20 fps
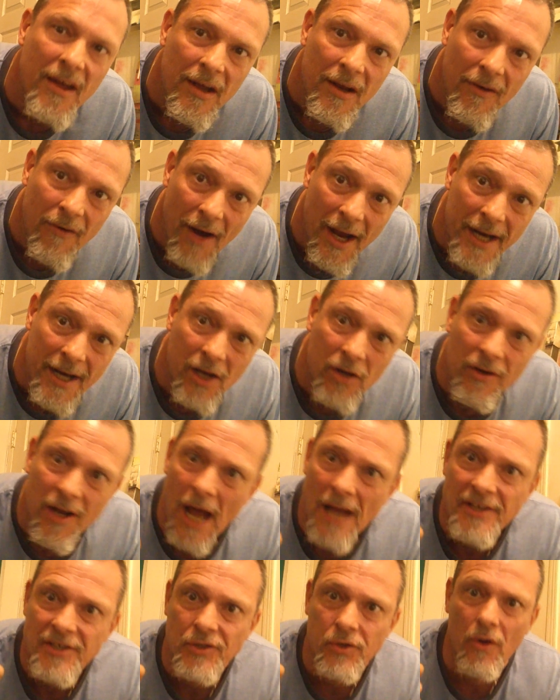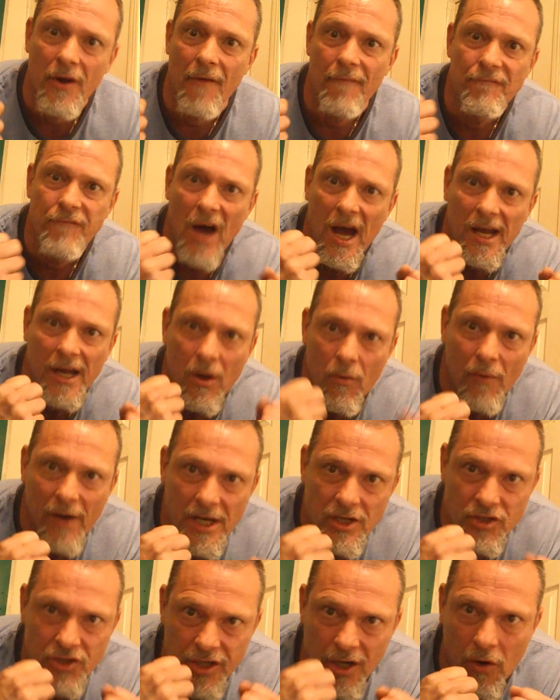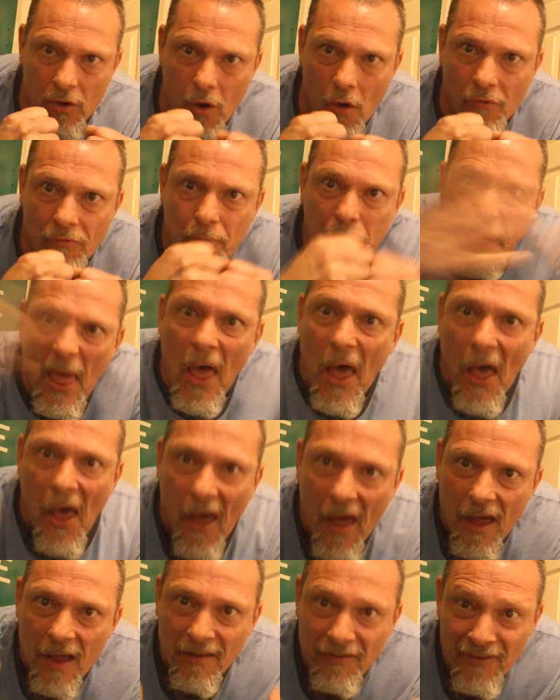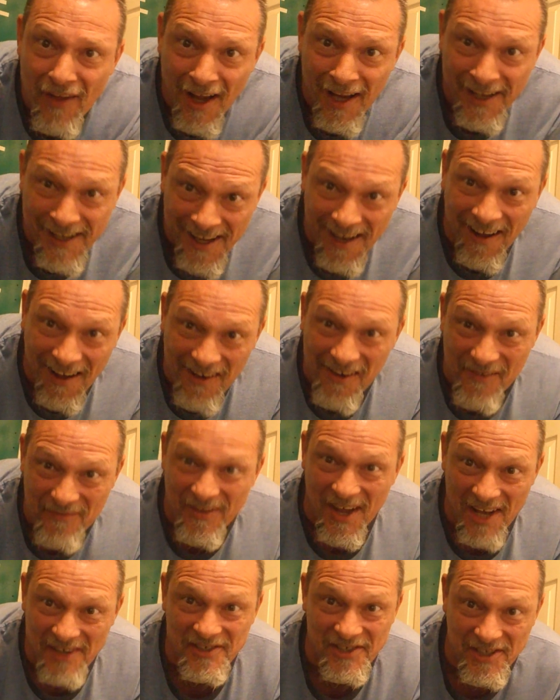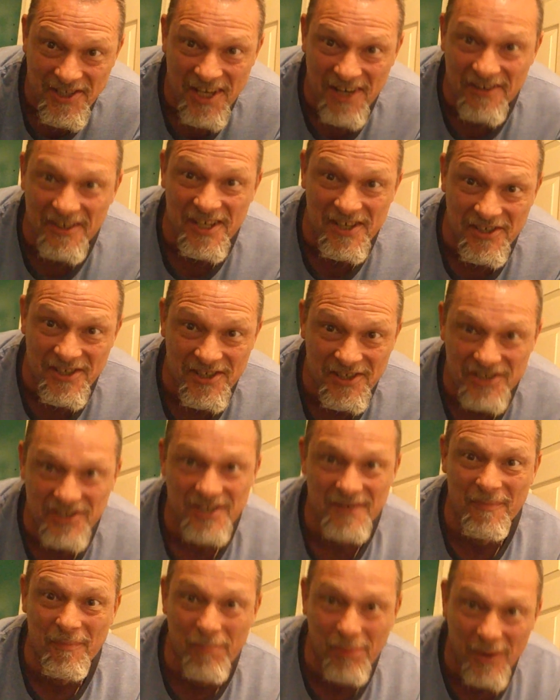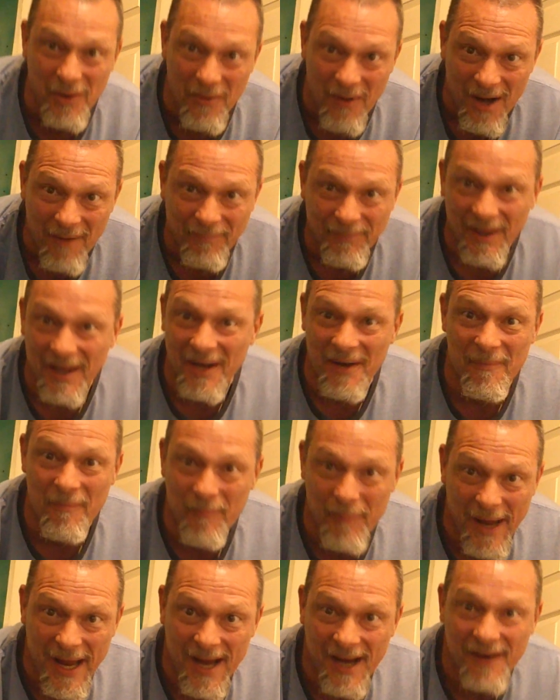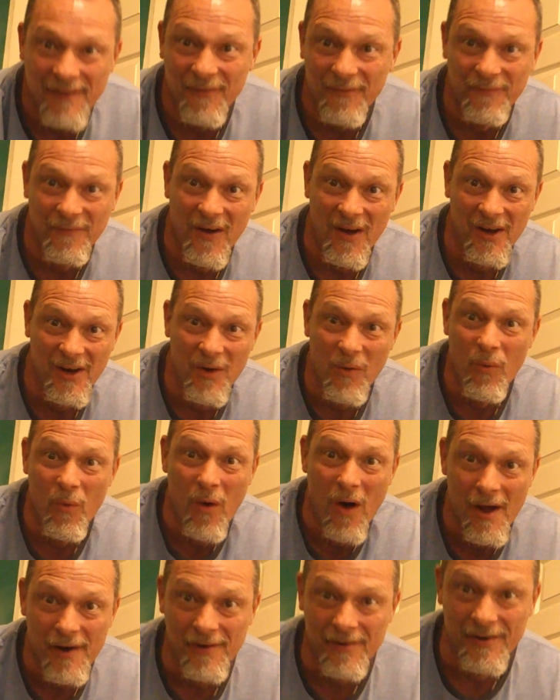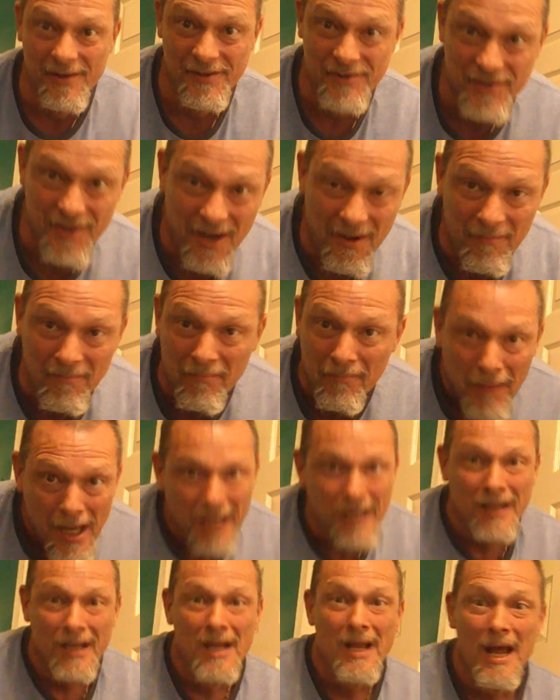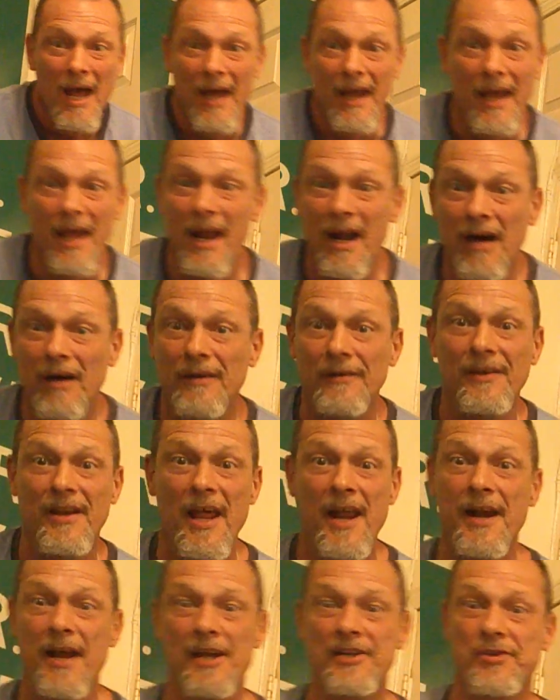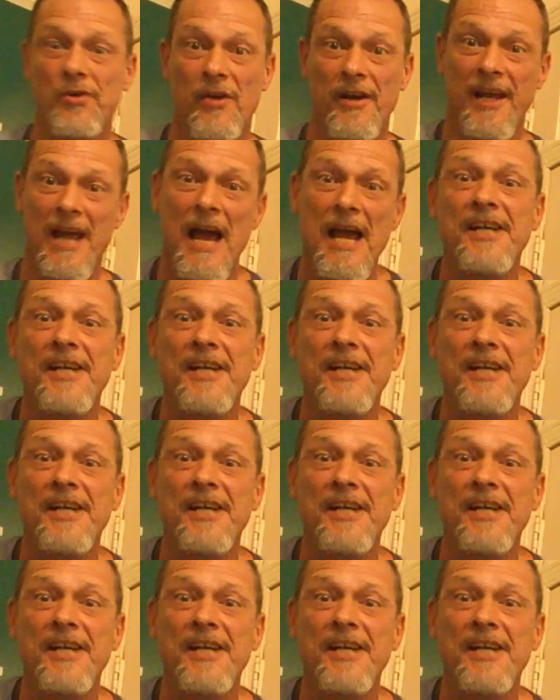Right, I saw the fucking windshield go. Like, yo, I'm dead serious. And shit blew up like a bag of fucking water or something. And I saw the guy